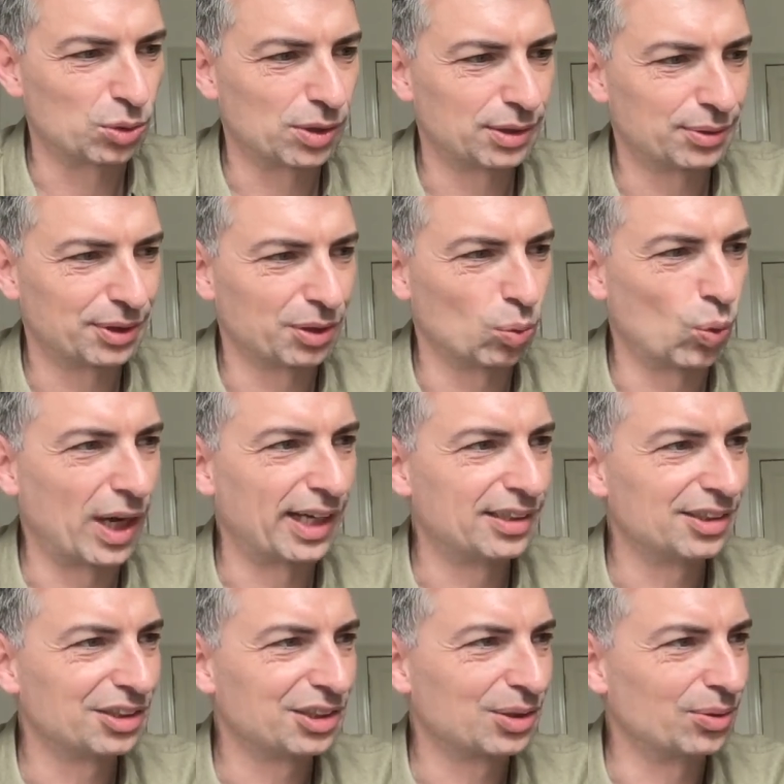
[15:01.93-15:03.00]
well as with the
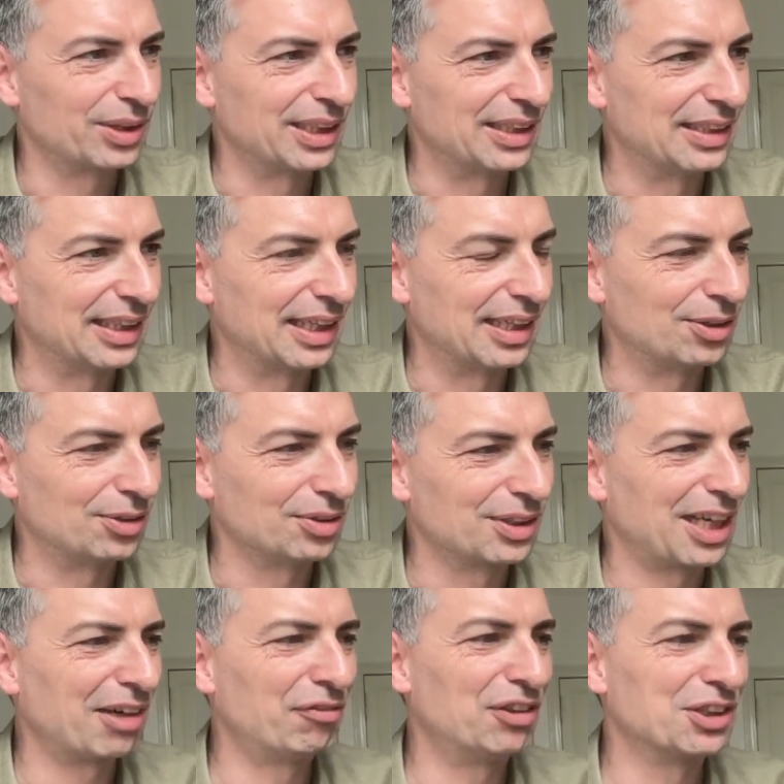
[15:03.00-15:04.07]
wires going down.
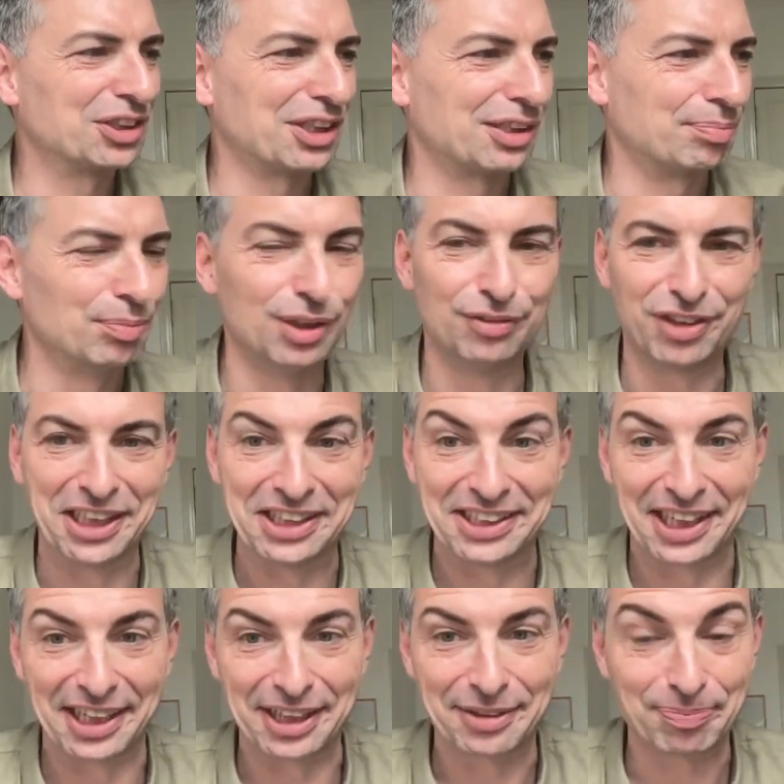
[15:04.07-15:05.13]
Kind of feels like moving
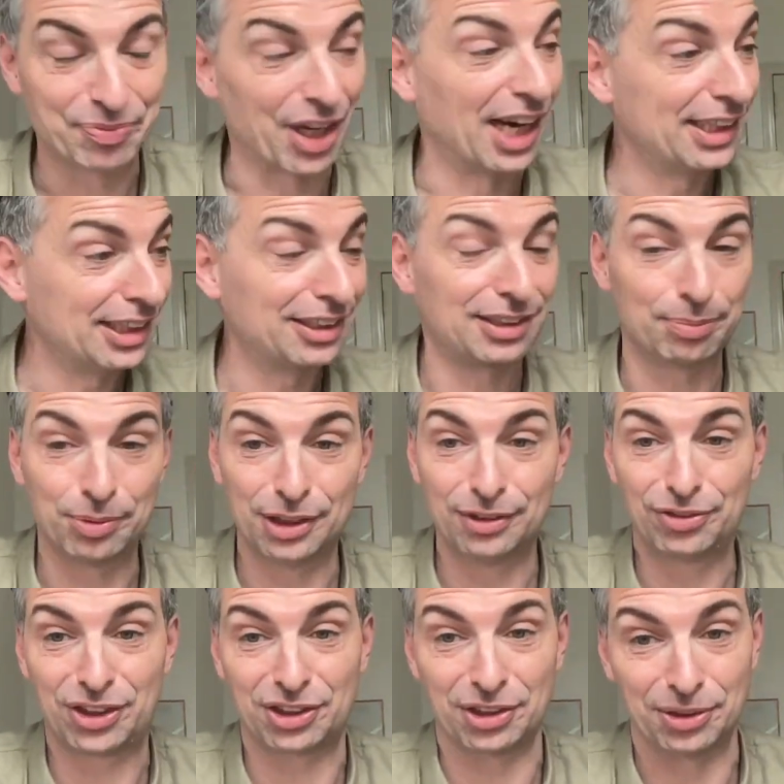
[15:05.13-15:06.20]
day. I need to
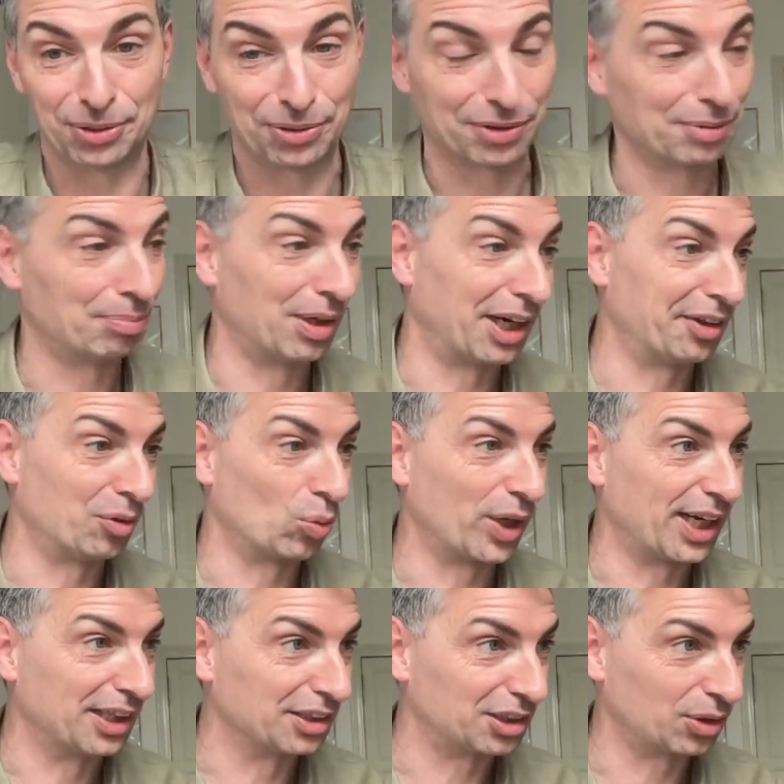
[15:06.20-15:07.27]
move soon, by the
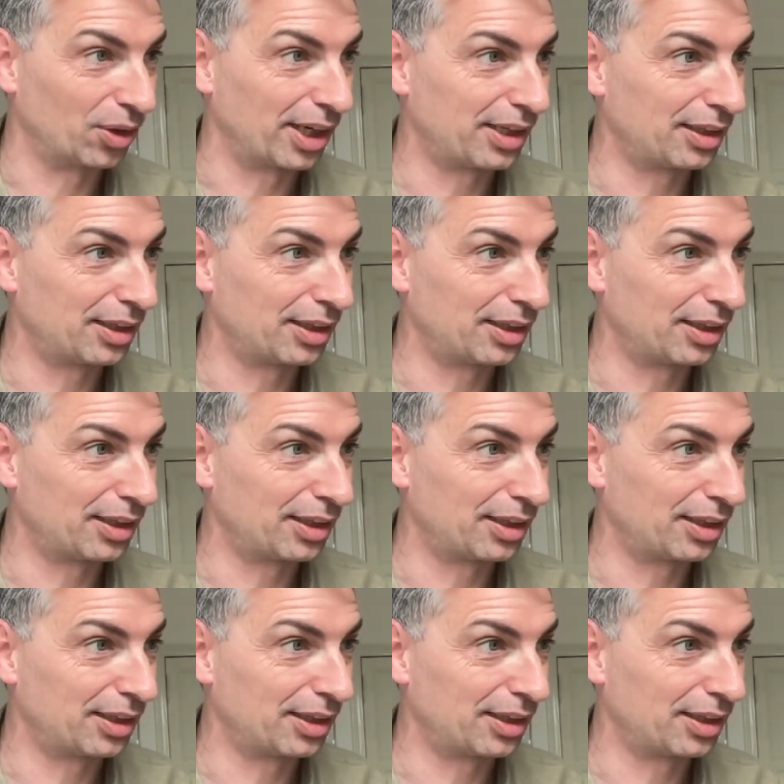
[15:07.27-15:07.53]
way, so I